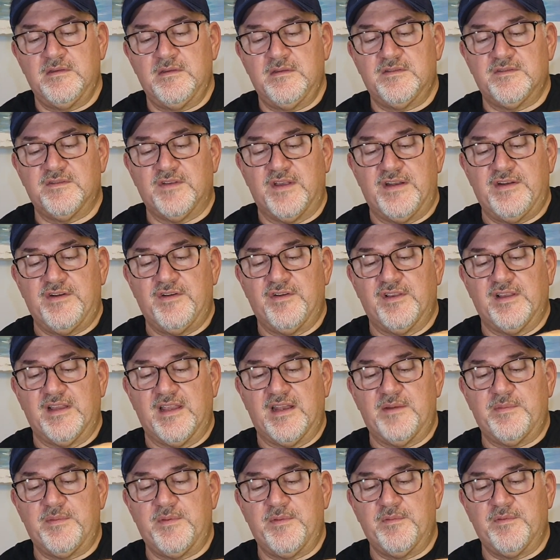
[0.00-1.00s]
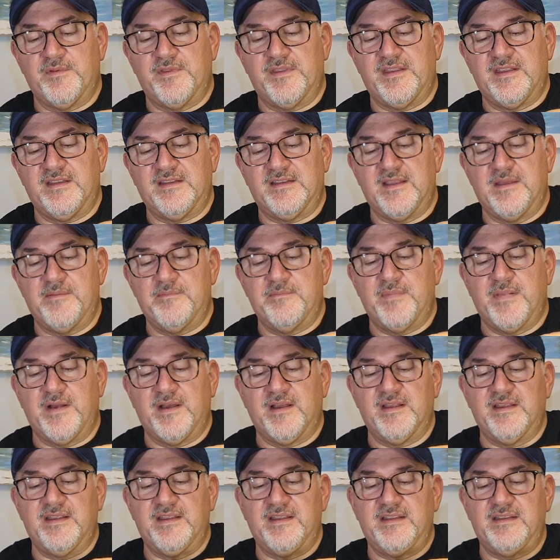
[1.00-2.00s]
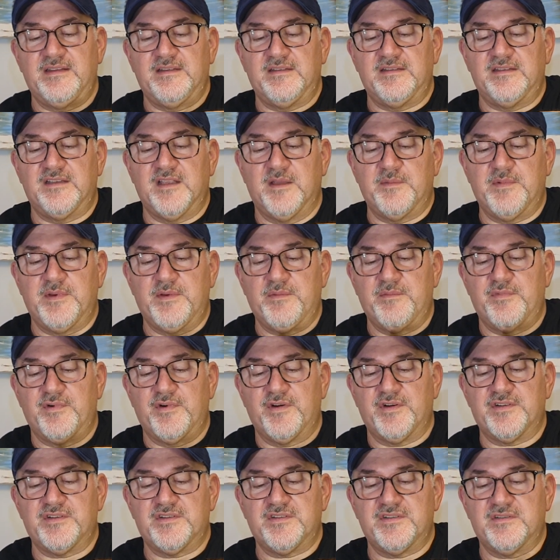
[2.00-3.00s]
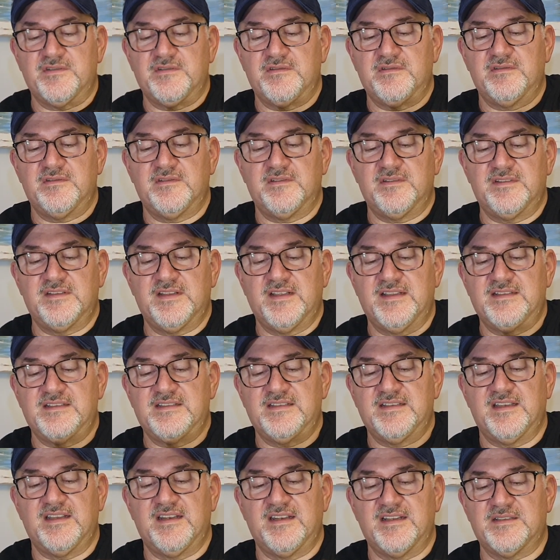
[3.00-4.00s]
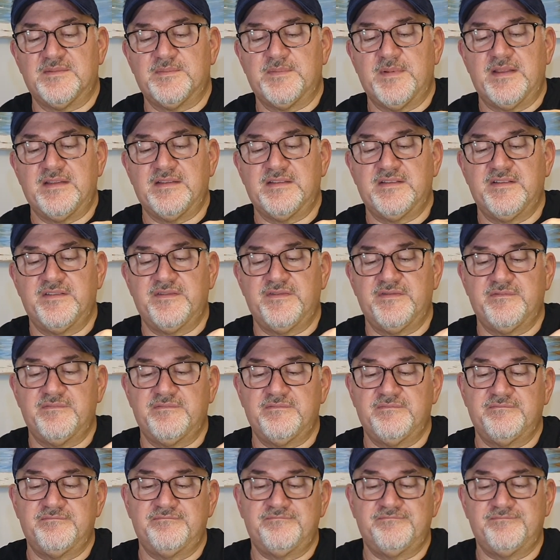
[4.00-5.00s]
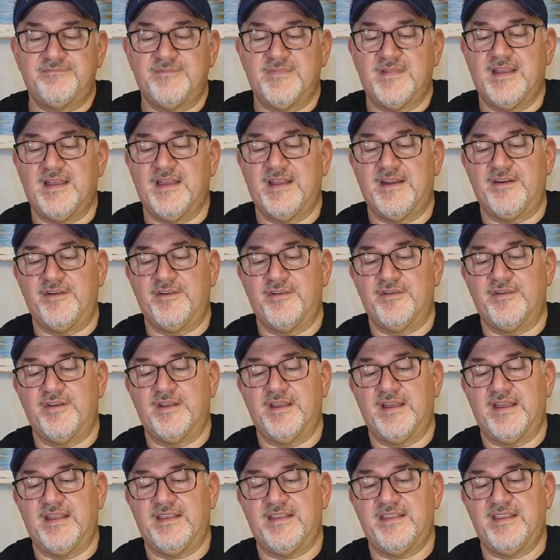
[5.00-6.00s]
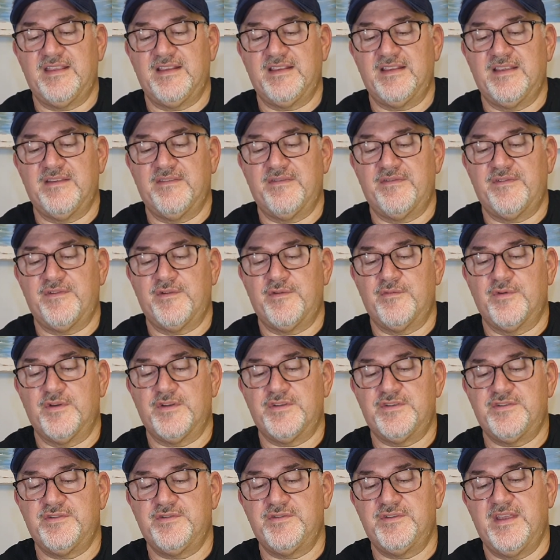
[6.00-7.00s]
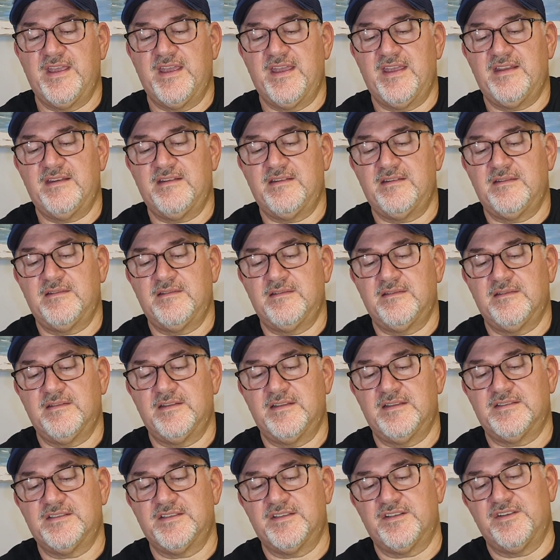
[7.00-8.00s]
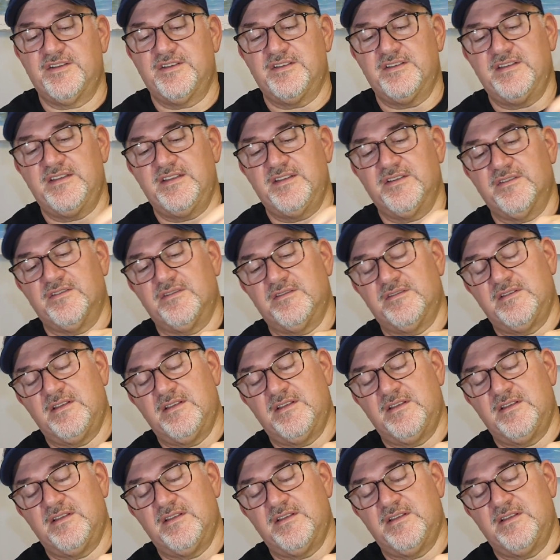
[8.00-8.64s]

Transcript: So I know a lot of people think that buying dubbing brush tends to get expensive. I don't know. I think that for what you get, it's a good deal.